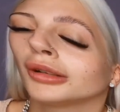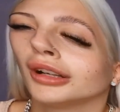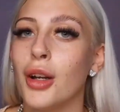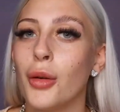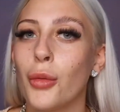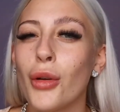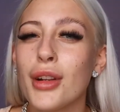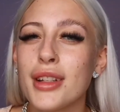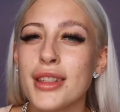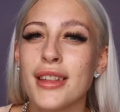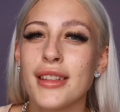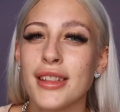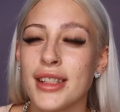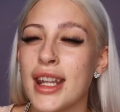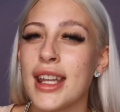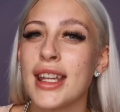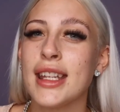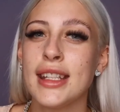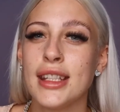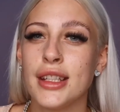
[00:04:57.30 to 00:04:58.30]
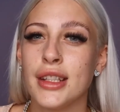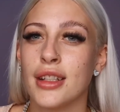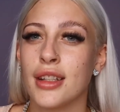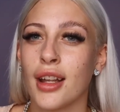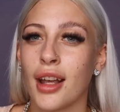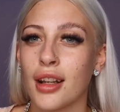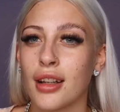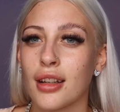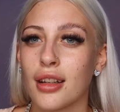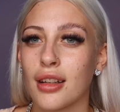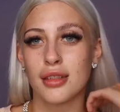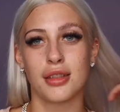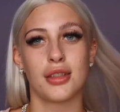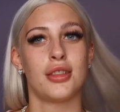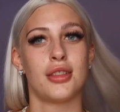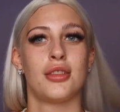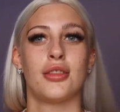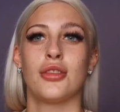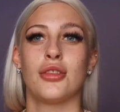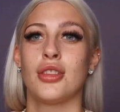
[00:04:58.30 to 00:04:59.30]
what is the need? Like, you're
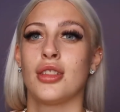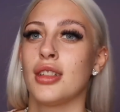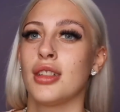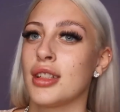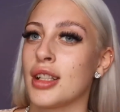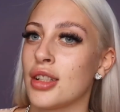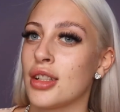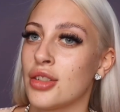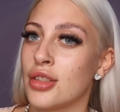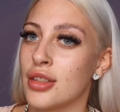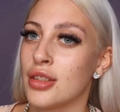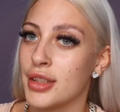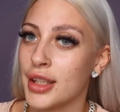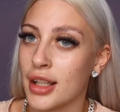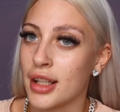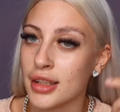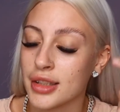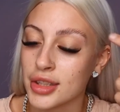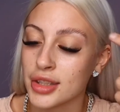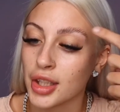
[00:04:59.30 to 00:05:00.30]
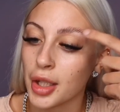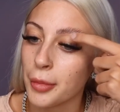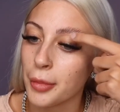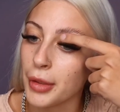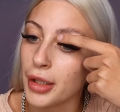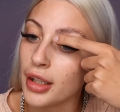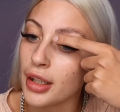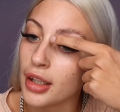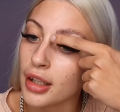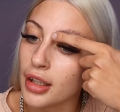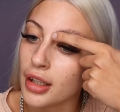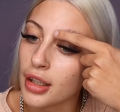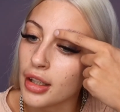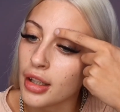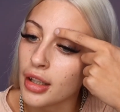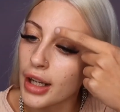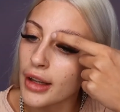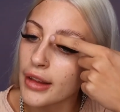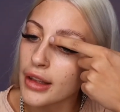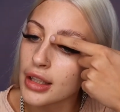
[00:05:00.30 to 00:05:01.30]
such an attention seeker, stop it.
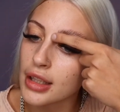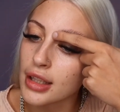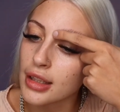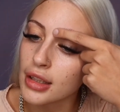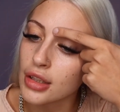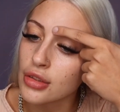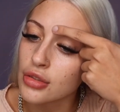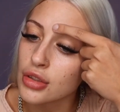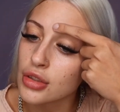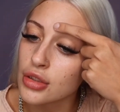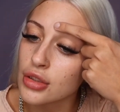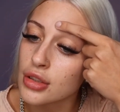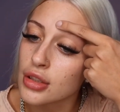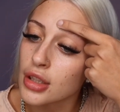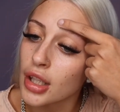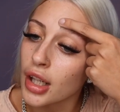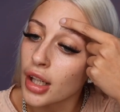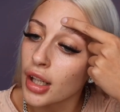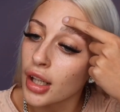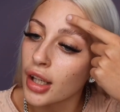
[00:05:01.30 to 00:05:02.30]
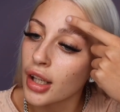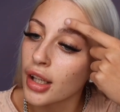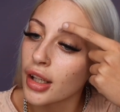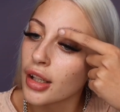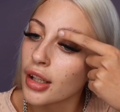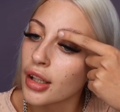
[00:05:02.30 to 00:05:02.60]
And then you're literally just gonna